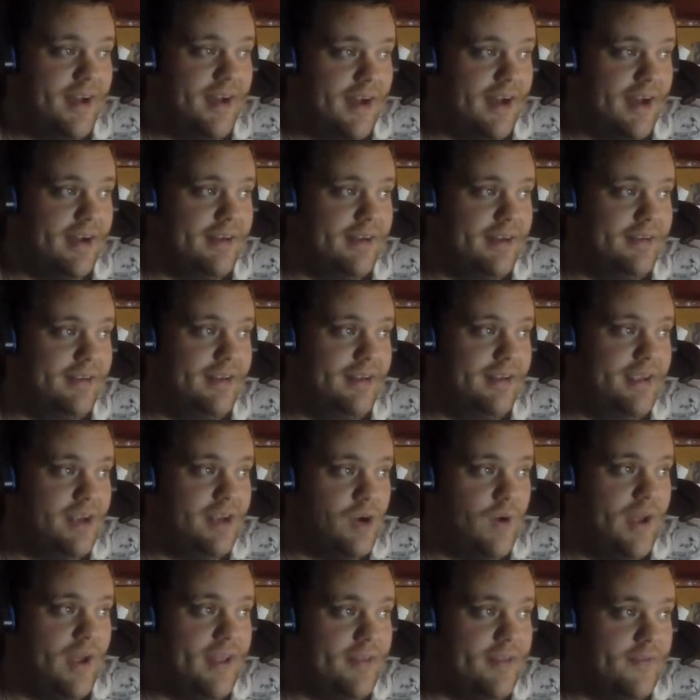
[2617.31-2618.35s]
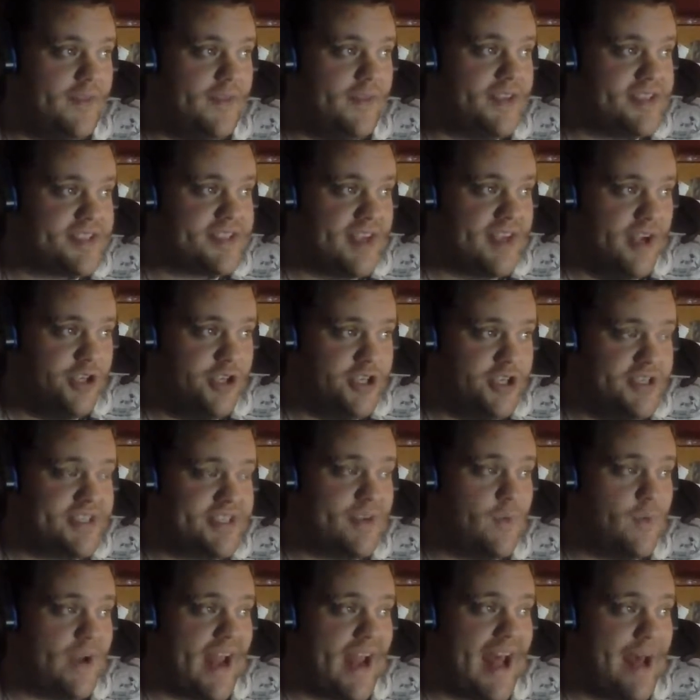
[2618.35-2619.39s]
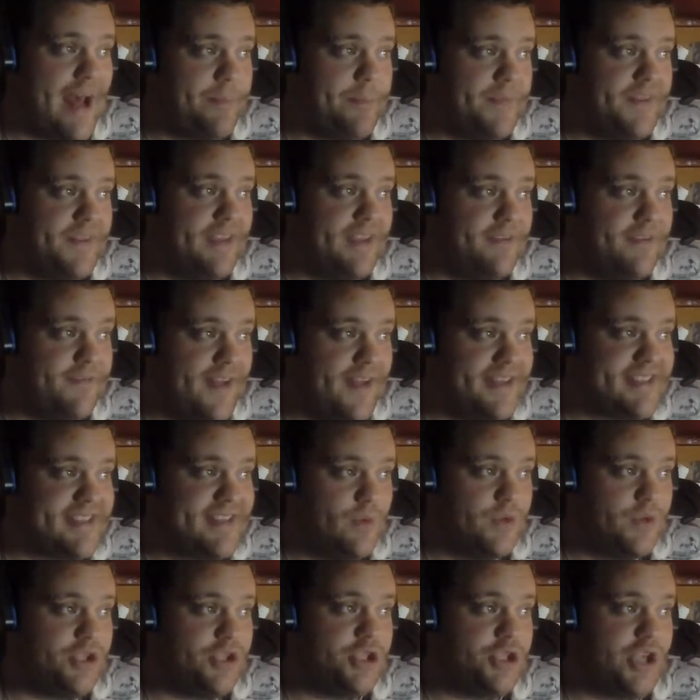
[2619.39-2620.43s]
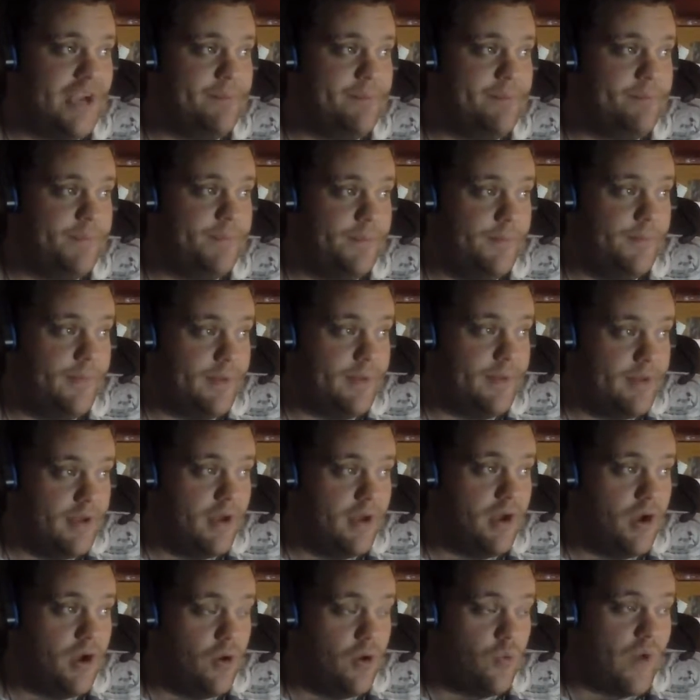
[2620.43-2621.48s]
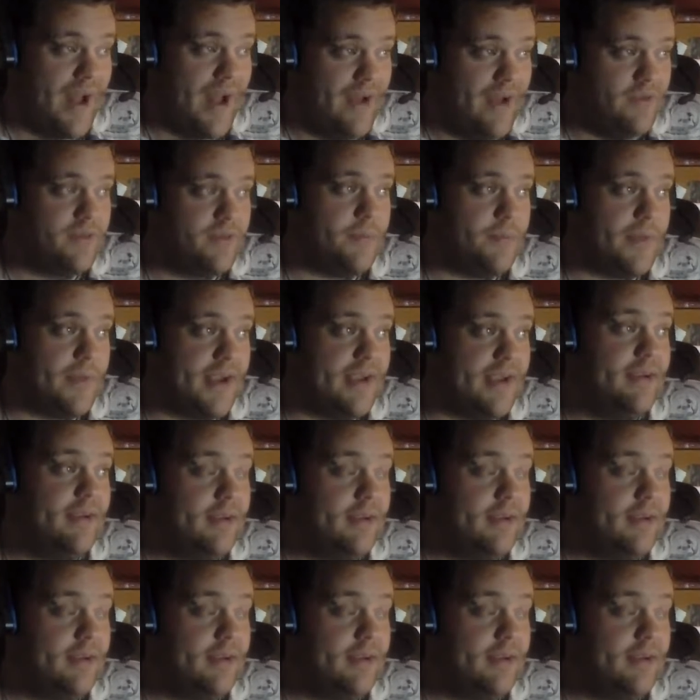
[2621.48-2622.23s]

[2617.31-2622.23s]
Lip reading: And the discussions that would happen, the events that would shape around me,